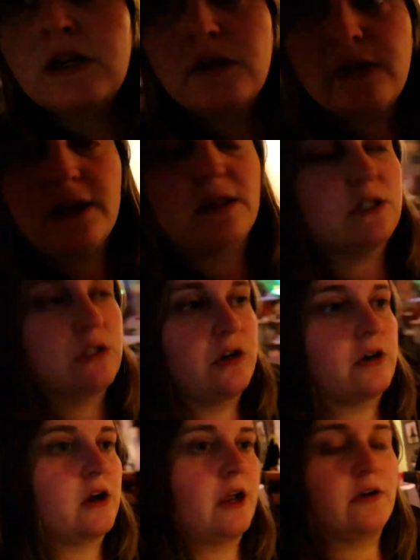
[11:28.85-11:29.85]
going to do that this
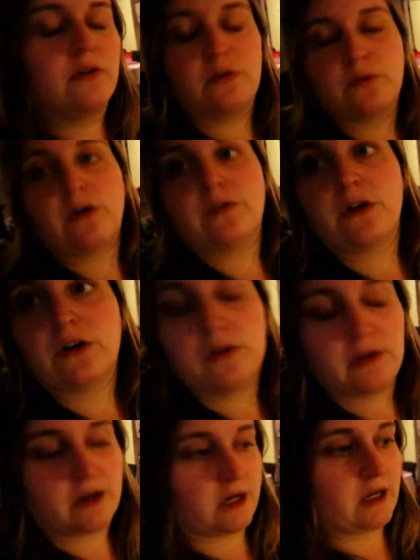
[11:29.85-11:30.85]
year. I don't know if we're ever going
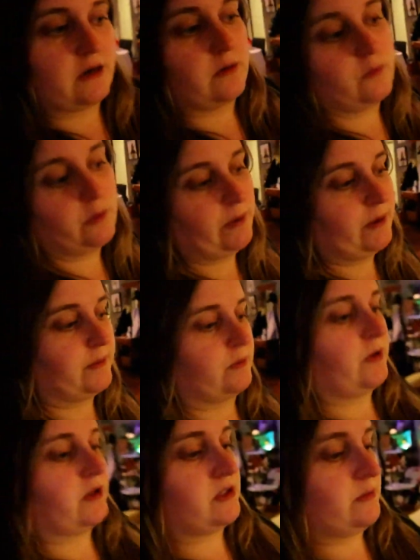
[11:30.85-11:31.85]
to do that again. We probably
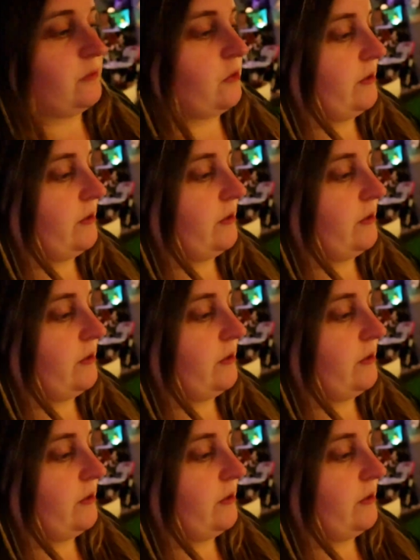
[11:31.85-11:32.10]
will at some